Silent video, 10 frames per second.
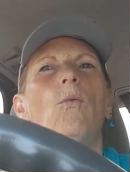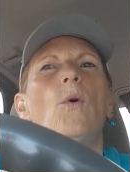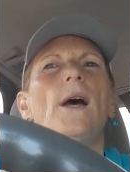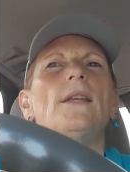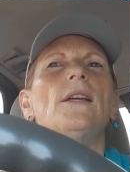
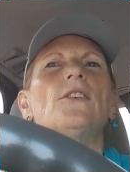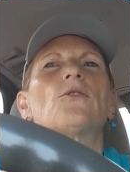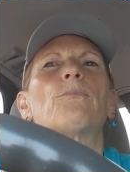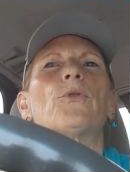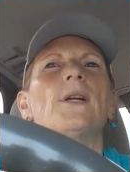What
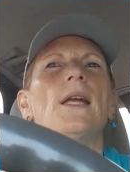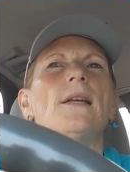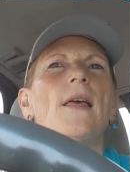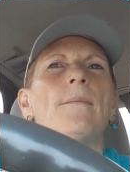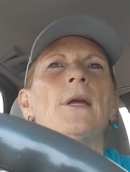is bringing
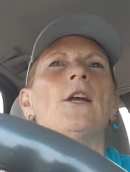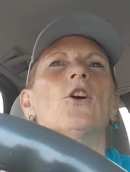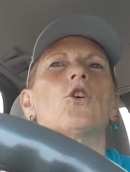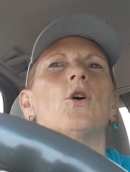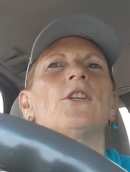them
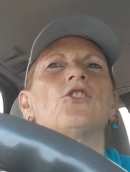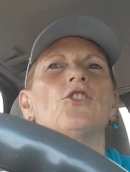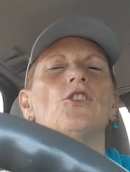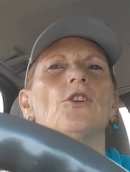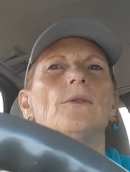here going to
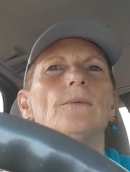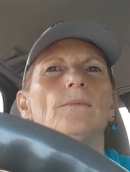do?